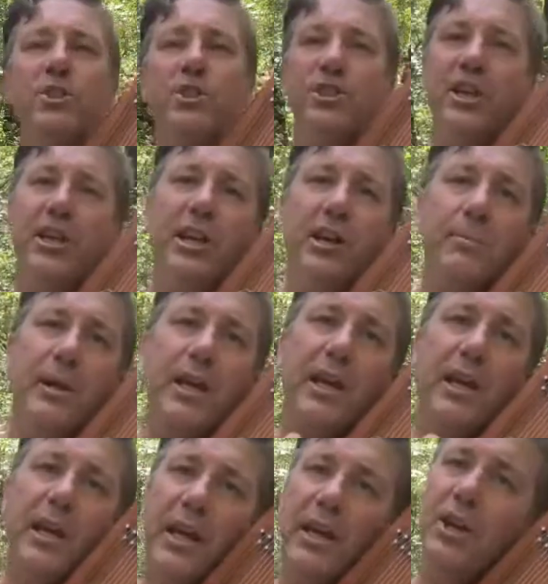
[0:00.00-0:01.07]
She held
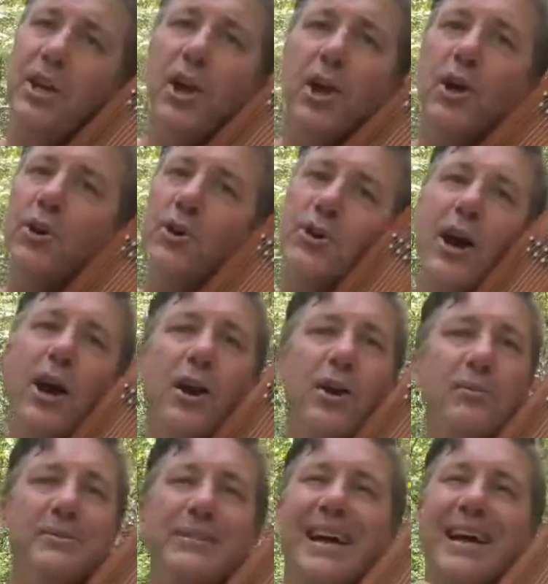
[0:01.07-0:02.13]
me in her
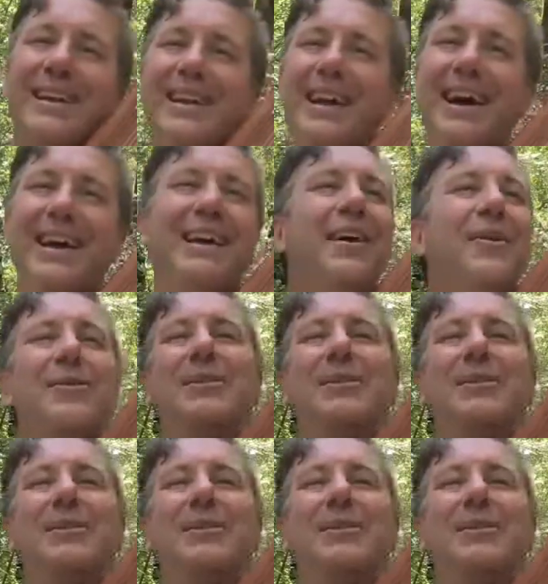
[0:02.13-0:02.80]
arms that night,